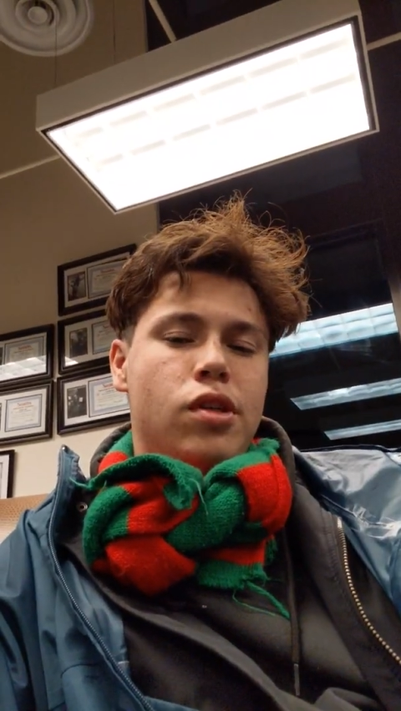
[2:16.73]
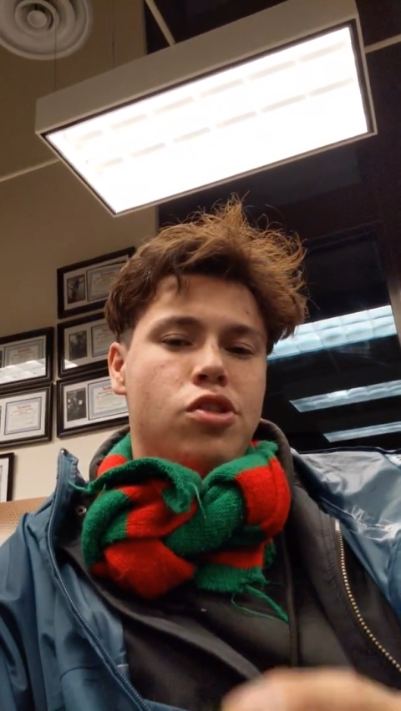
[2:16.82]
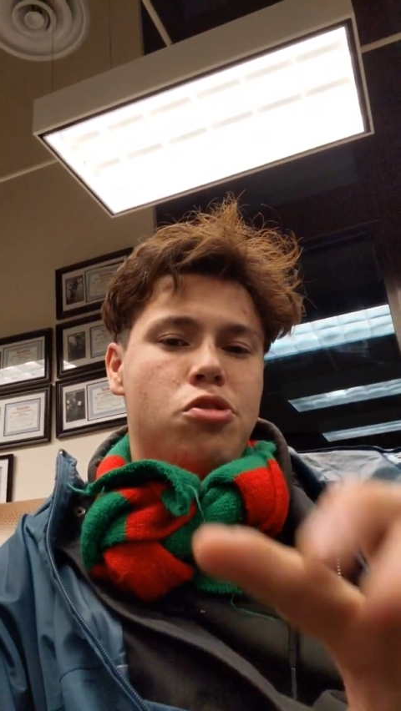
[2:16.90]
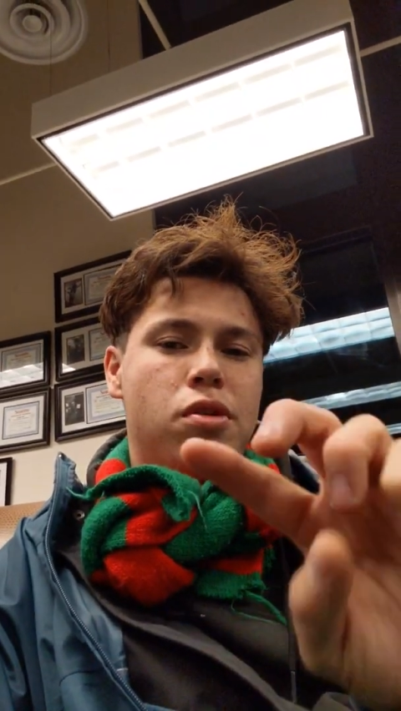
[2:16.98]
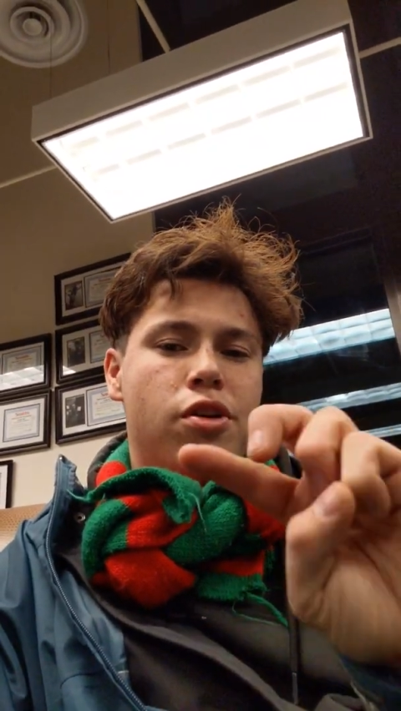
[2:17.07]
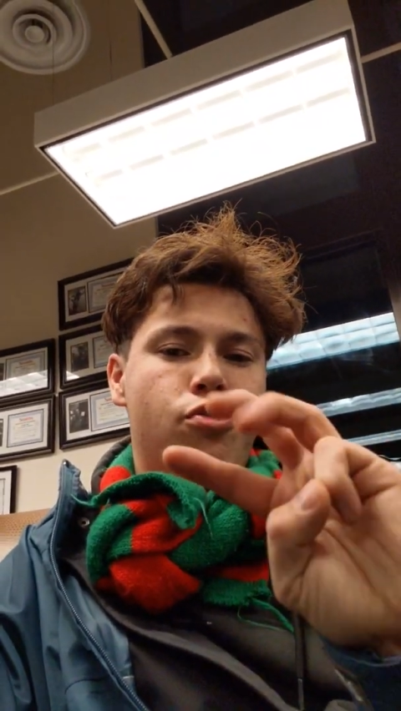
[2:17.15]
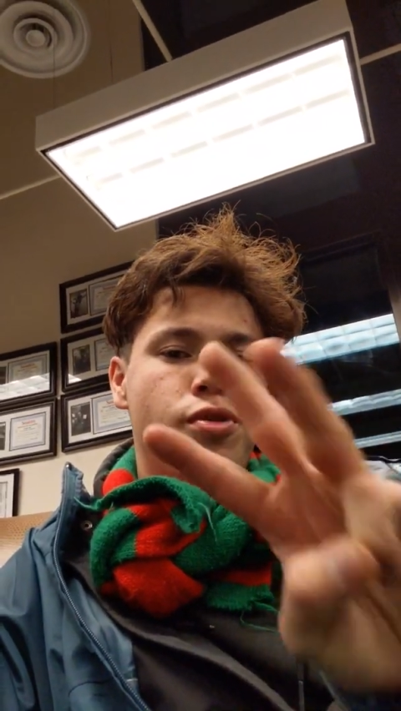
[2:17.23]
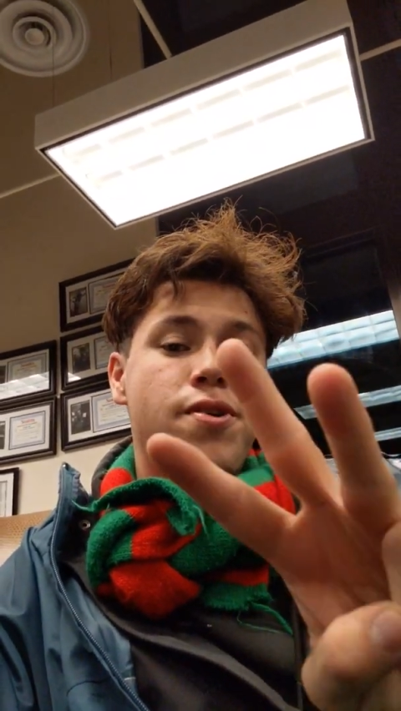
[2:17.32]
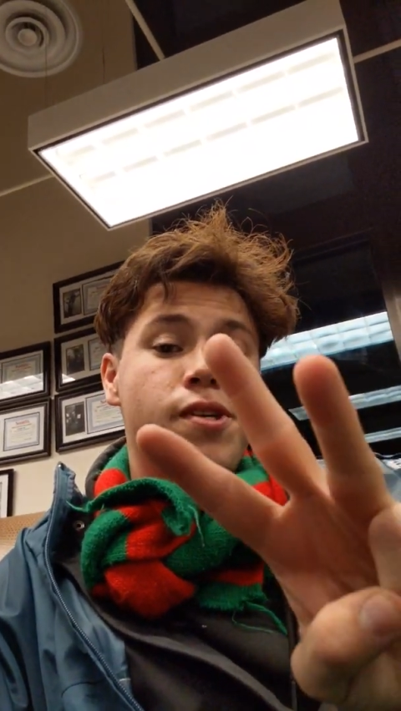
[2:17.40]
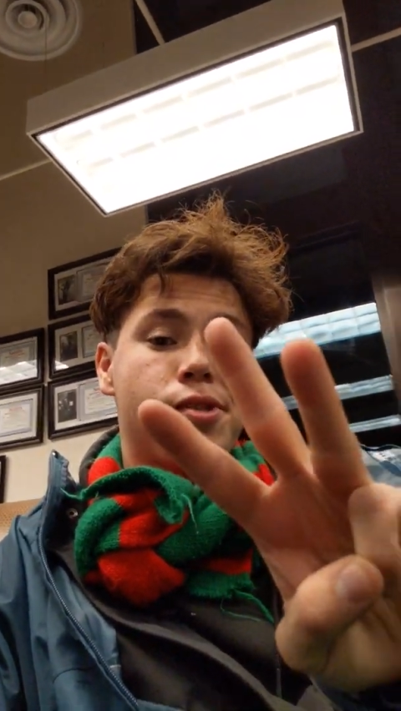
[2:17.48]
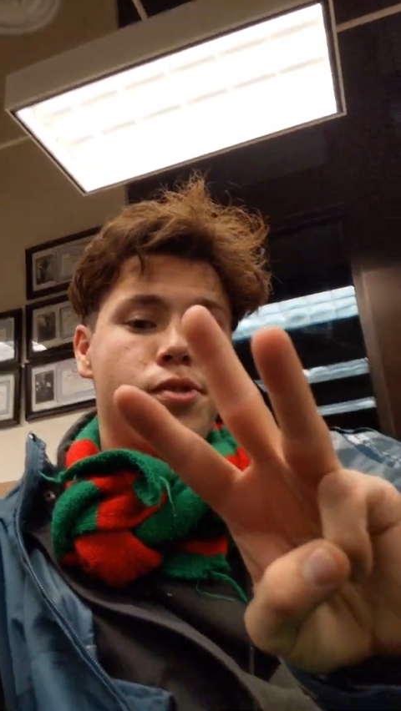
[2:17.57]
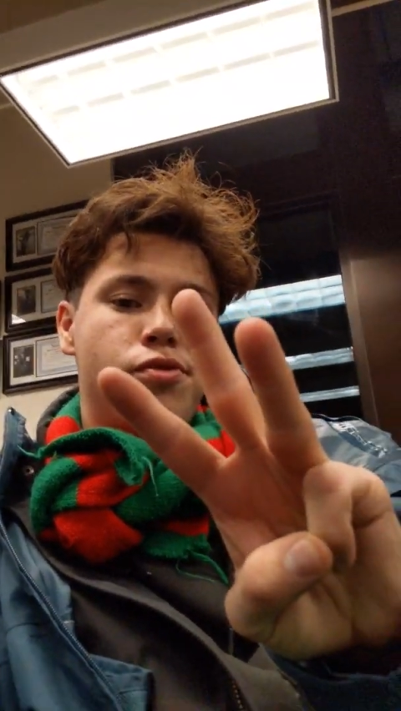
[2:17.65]
So I'm gonna have three
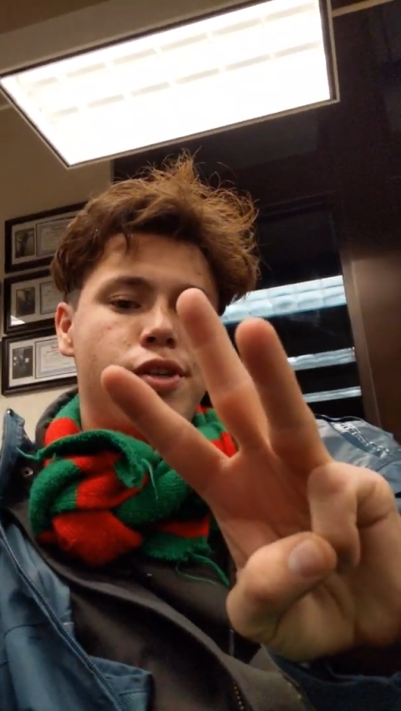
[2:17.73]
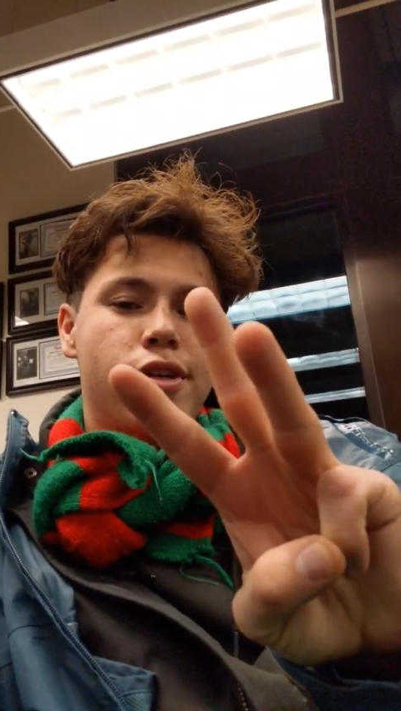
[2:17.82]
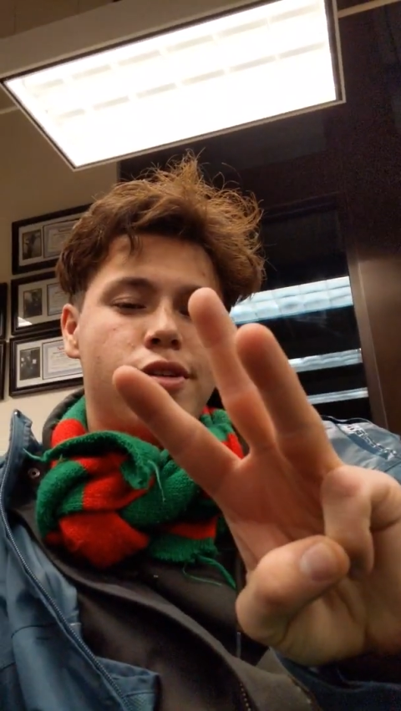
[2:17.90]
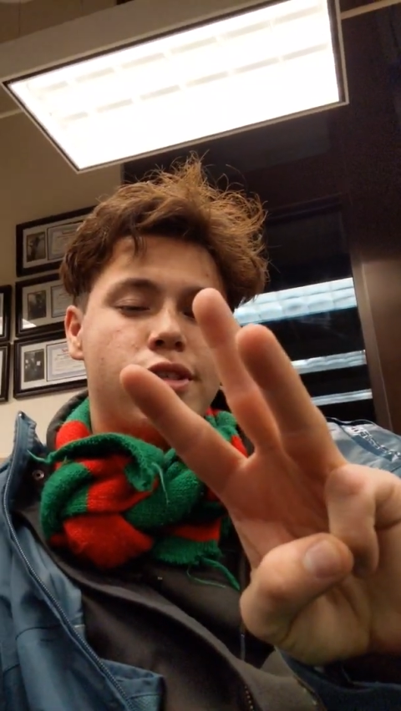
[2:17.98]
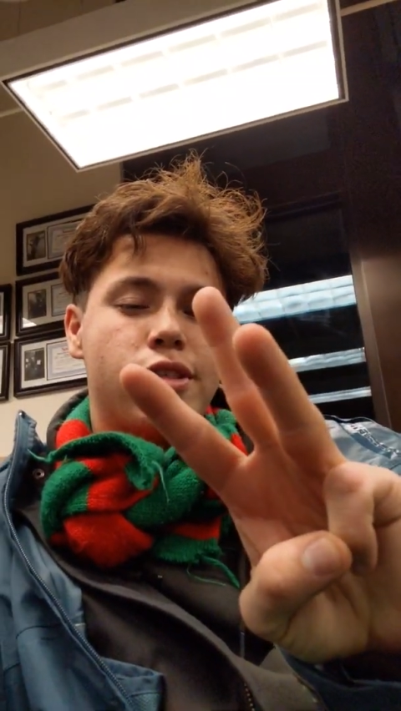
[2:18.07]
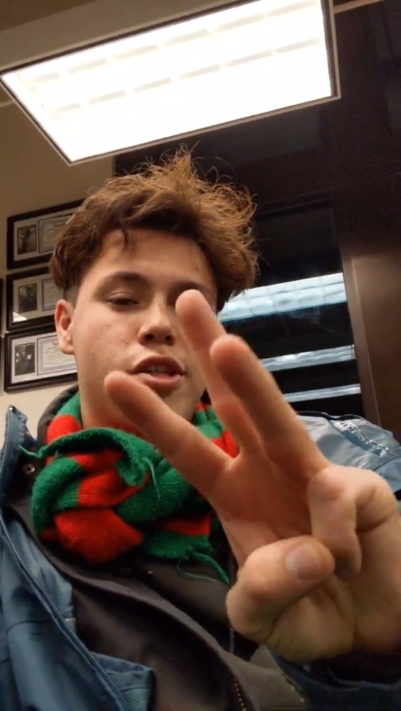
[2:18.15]
Christmas videos